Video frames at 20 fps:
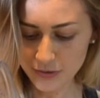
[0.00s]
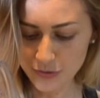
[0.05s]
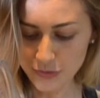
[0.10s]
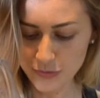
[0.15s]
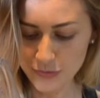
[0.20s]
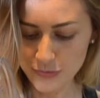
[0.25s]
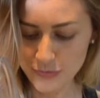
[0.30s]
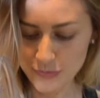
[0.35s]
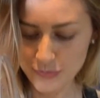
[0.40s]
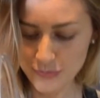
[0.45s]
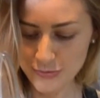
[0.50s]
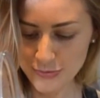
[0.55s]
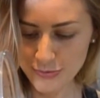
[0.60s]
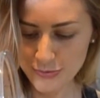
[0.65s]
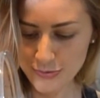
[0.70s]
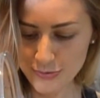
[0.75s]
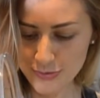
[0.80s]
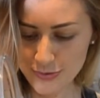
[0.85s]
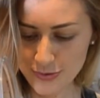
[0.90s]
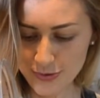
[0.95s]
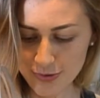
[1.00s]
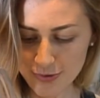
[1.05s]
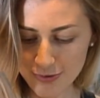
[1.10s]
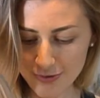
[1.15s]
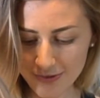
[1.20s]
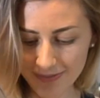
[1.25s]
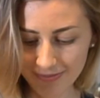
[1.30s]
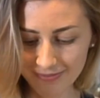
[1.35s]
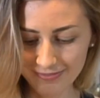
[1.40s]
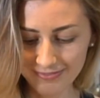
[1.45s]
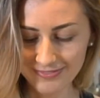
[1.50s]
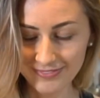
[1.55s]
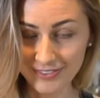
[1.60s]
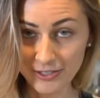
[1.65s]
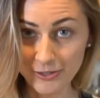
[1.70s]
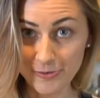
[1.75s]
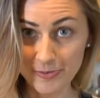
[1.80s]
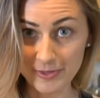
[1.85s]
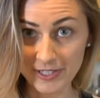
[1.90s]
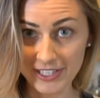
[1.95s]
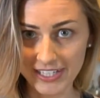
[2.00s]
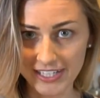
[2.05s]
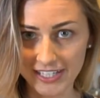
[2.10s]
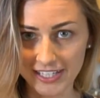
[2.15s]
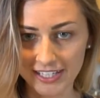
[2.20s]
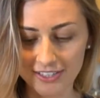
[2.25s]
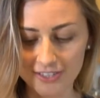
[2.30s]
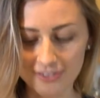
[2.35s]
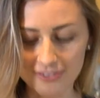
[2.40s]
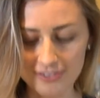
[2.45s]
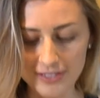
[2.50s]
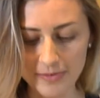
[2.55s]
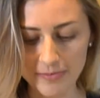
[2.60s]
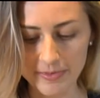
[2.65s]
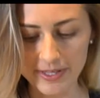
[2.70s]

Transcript: Ooh, hope you're getting a close-up of